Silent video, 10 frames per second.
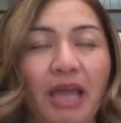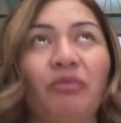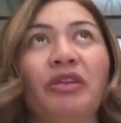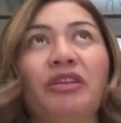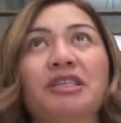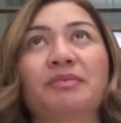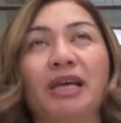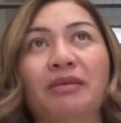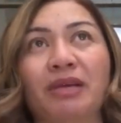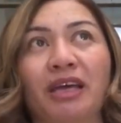And when those
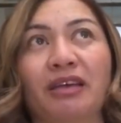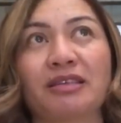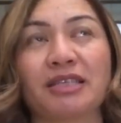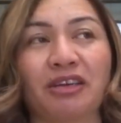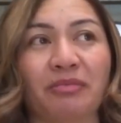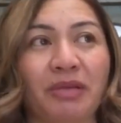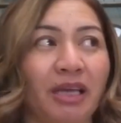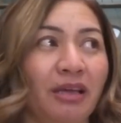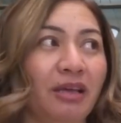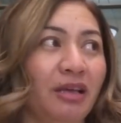mama say to
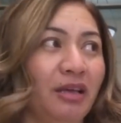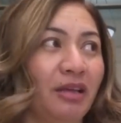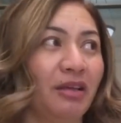me,